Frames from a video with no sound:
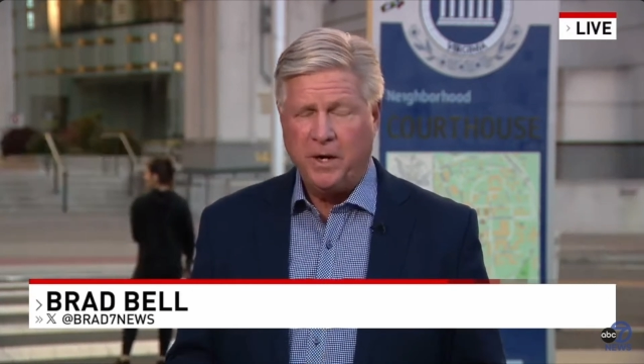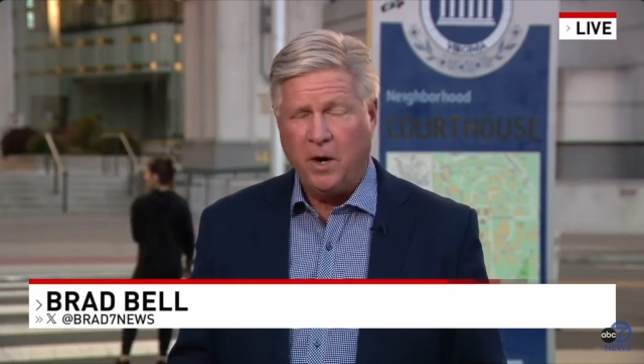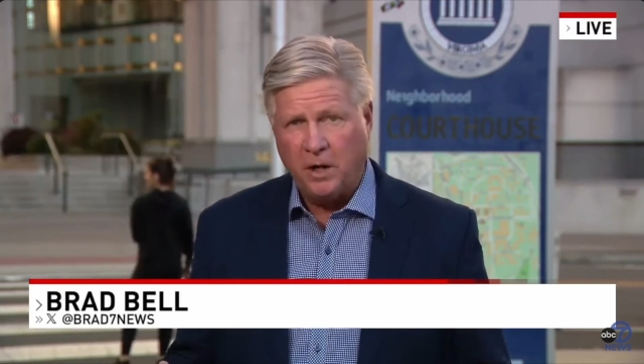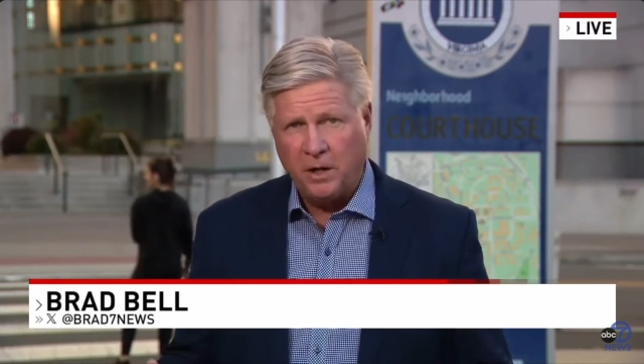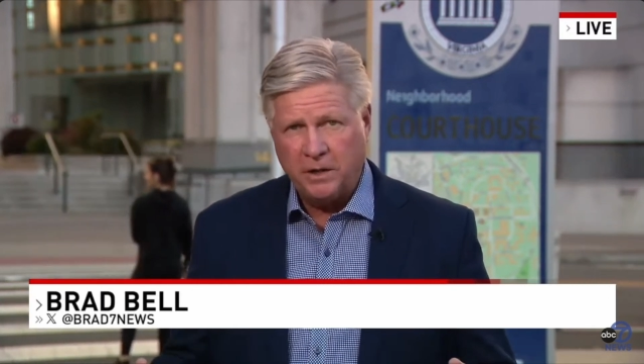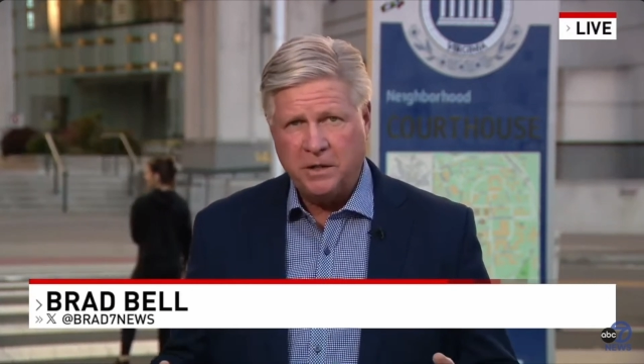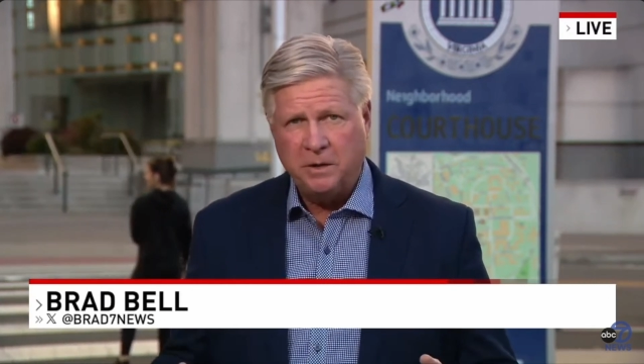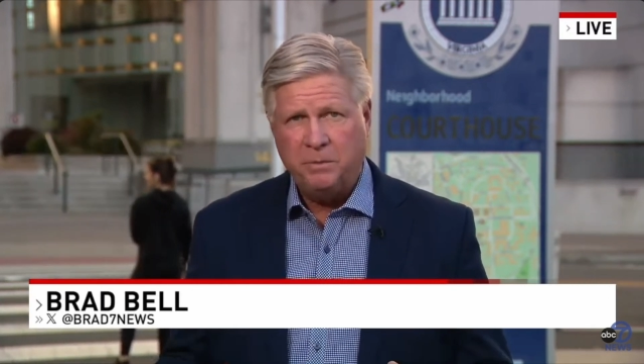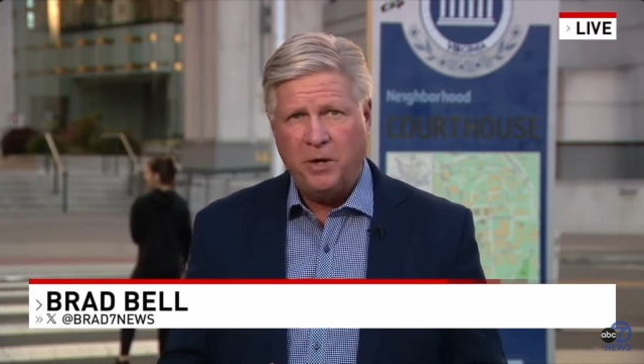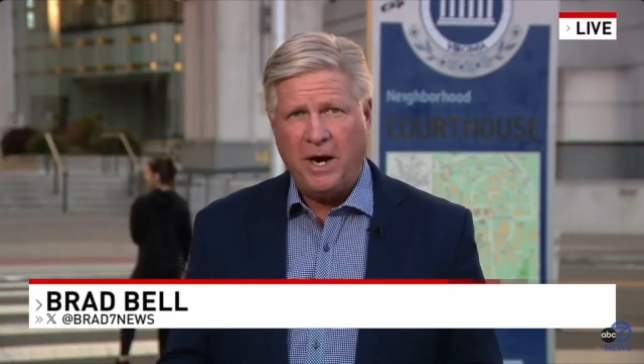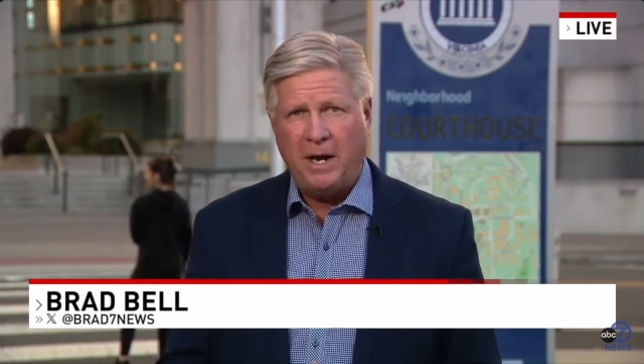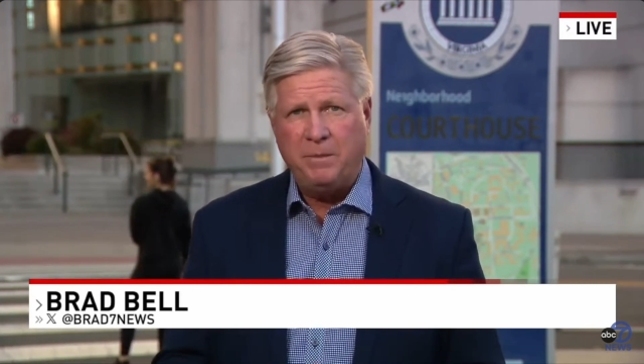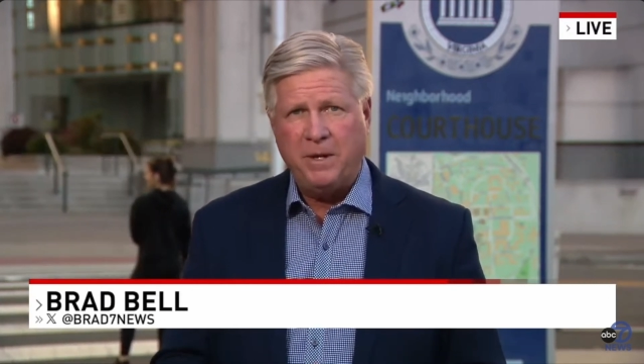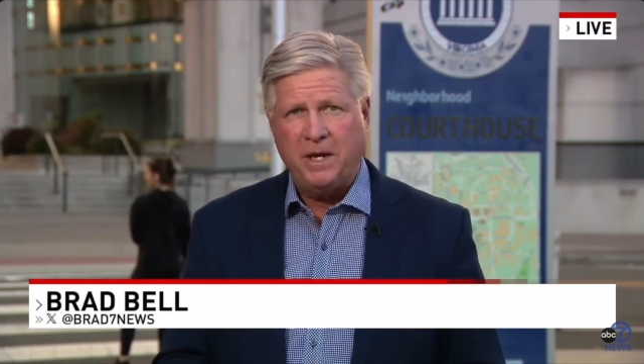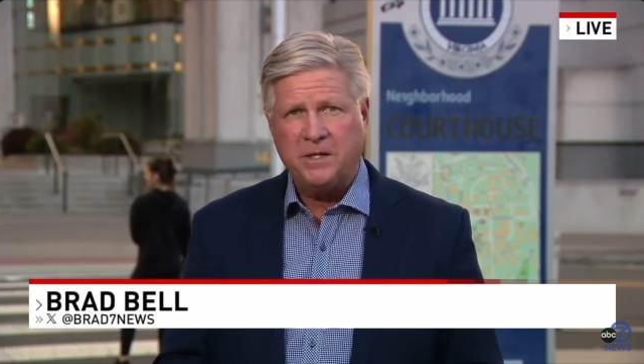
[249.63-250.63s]
In Arlington,
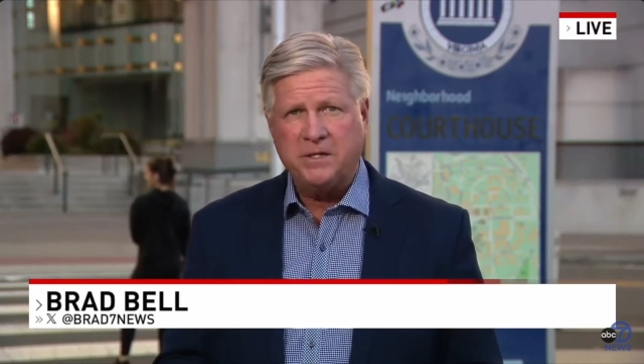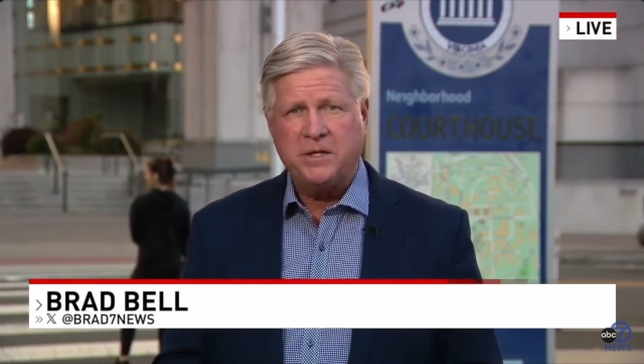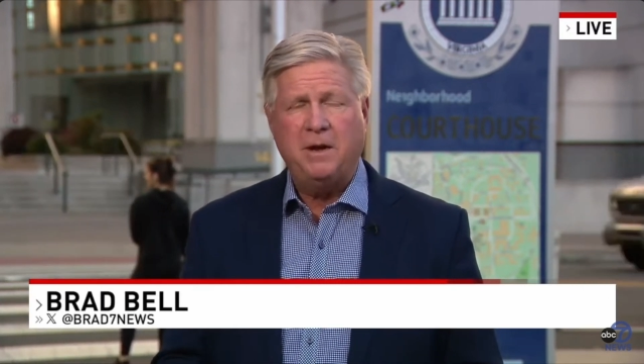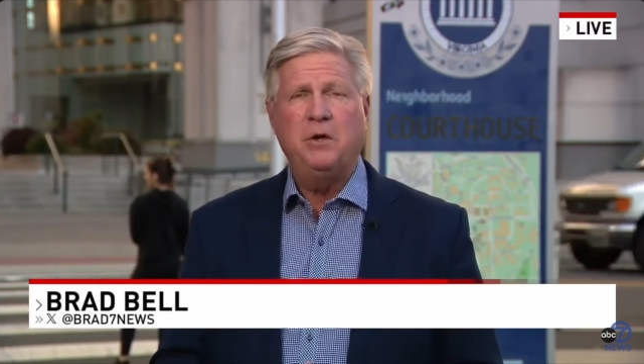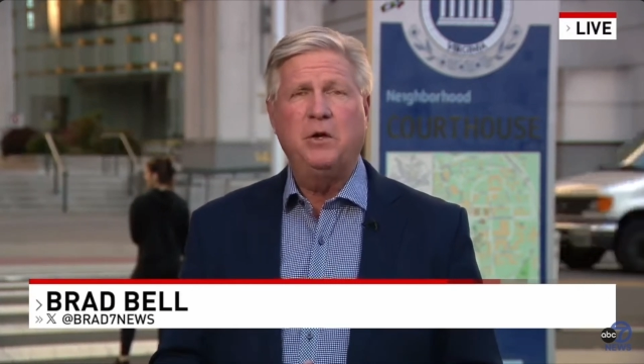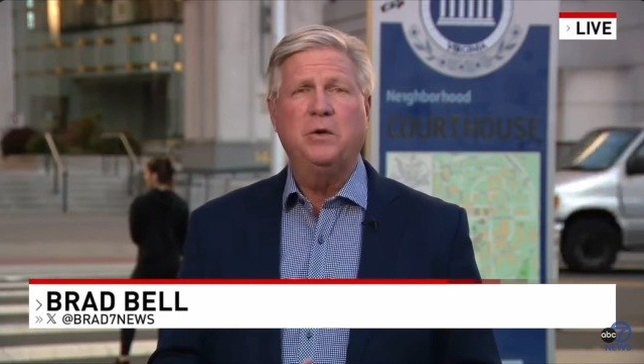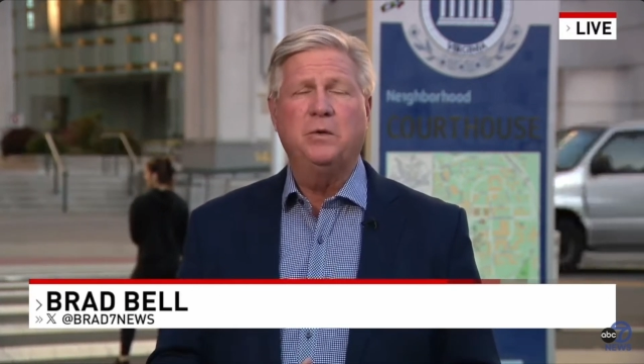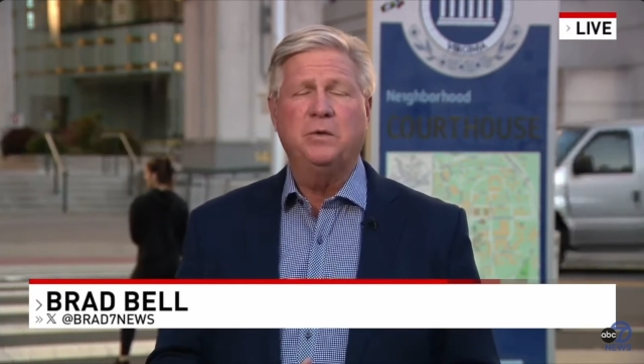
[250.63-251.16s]
Brad Bell, 7